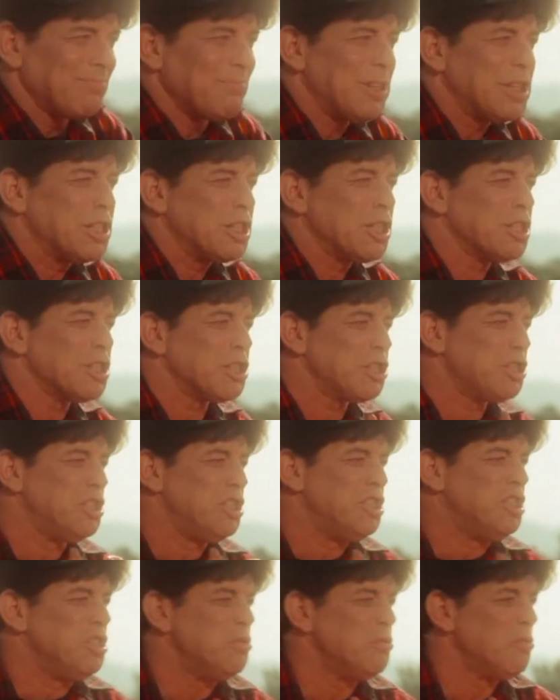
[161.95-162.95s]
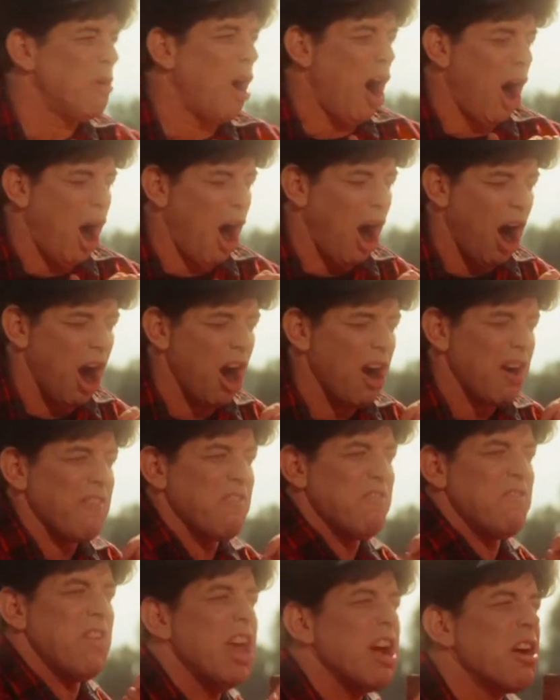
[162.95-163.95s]
Because you are
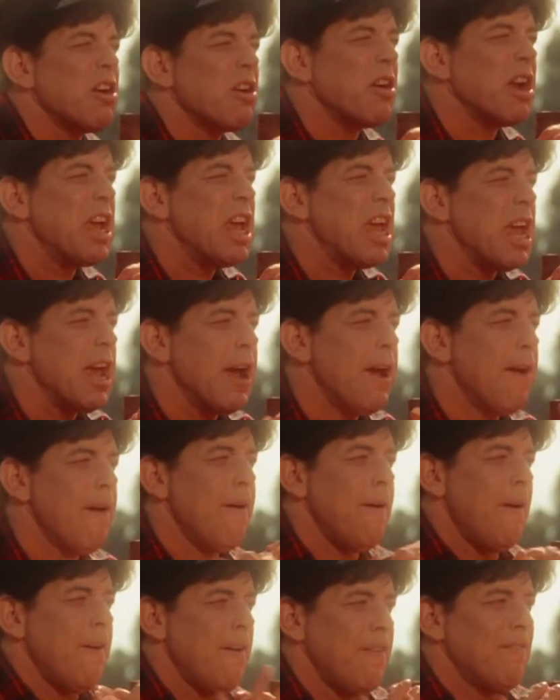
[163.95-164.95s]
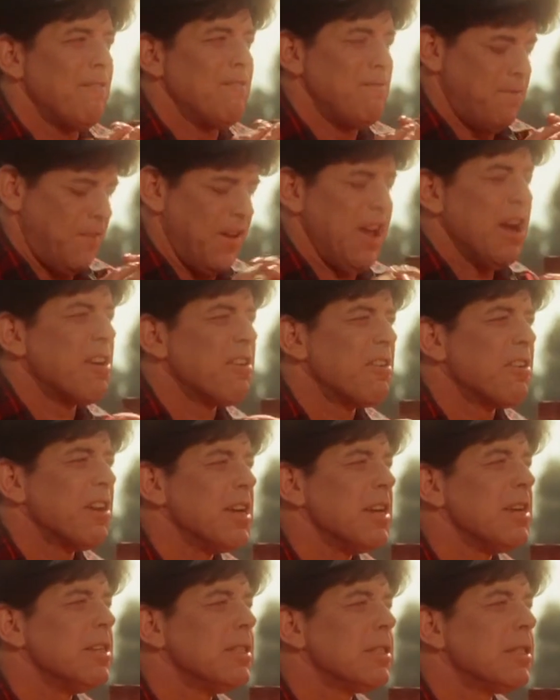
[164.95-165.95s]
very,
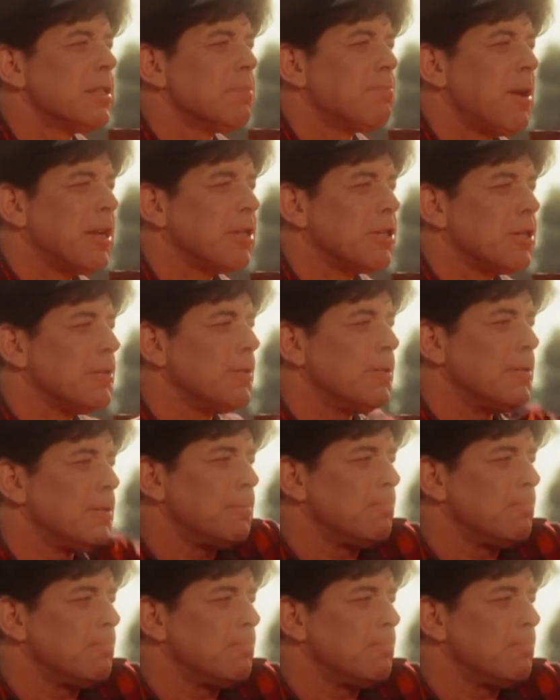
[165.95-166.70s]
very special.